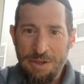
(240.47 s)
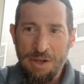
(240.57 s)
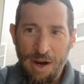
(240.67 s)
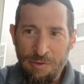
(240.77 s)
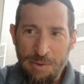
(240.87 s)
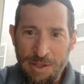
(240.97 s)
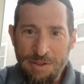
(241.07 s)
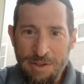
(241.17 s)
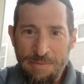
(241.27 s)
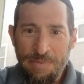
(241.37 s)
to the
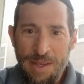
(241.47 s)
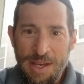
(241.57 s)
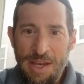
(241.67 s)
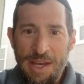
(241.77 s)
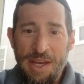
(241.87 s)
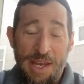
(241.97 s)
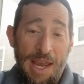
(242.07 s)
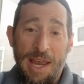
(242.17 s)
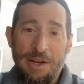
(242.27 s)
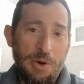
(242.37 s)
government
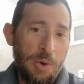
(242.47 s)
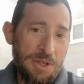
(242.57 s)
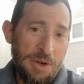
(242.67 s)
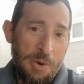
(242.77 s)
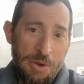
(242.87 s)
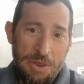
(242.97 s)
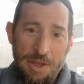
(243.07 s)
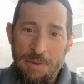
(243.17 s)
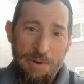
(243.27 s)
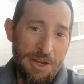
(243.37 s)
and caused the whole
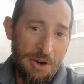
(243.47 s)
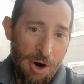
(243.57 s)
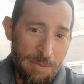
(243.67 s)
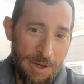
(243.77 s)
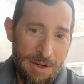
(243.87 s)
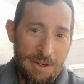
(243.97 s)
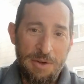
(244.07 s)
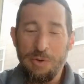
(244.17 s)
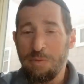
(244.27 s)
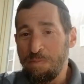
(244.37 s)
bit, bring a
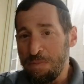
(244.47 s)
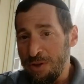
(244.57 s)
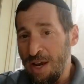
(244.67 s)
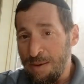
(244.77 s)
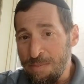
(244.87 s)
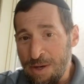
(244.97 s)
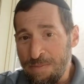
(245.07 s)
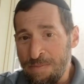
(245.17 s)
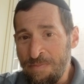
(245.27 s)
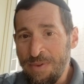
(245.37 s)
carbon. It had a
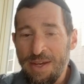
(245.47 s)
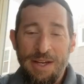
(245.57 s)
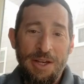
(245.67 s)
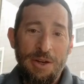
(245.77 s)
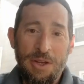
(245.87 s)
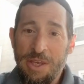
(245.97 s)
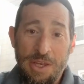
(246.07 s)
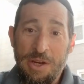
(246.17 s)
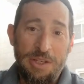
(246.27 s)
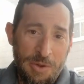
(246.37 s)
mum.
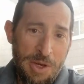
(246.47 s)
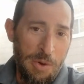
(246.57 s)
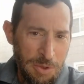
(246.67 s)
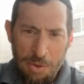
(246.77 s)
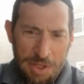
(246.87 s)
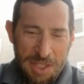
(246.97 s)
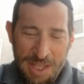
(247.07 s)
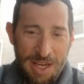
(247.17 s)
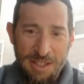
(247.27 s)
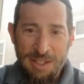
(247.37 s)
So he caused all these
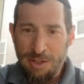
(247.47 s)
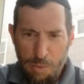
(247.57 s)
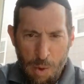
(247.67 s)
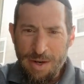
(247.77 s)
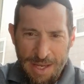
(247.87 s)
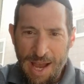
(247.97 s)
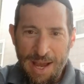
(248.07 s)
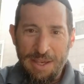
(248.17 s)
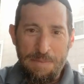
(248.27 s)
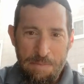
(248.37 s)
things. Just one
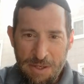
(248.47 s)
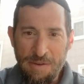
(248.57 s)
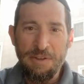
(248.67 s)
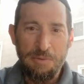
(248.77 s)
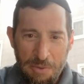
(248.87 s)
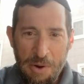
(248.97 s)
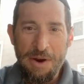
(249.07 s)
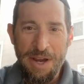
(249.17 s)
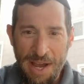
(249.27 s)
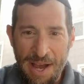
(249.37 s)
guy. You piss off the
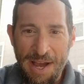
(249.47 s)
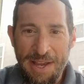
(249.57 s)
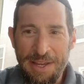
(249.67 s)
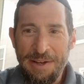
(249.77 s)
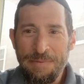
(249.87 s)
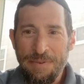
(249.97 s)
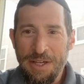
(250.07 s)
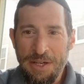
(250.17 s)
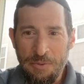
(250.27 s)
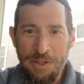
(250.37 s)
wrong guy.
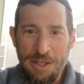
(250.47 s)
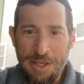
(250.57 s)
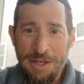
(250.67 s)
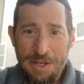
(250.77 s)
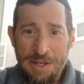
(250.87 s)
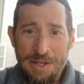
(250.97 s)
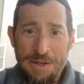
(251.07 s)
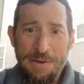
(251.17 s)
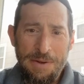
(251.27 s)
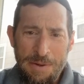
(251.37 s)
It can really
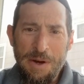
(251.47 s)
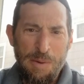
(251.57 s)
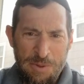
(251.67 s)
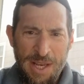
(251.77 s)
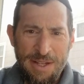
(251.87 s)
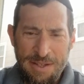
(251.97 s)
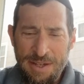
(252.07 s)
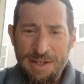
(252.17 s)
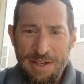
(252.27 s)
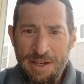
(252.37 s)

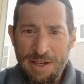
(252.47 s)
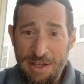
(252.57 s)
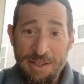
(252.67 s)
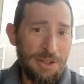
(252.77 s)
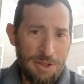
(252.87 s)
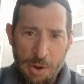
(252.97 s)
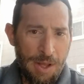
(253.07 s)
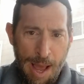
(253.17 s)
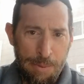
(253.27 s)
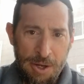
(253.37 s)
upset the
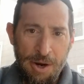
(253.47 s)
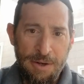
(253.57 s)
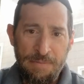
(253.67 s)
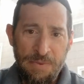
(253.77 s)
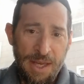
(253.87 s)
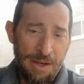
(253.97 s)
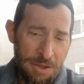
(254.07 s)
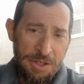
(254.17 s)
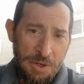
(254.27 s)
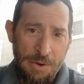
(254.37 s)
whole apple cart. Now, the
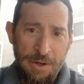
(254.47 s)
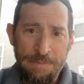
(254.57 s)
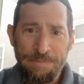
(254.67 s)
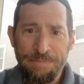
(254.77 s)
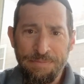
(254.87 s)
other story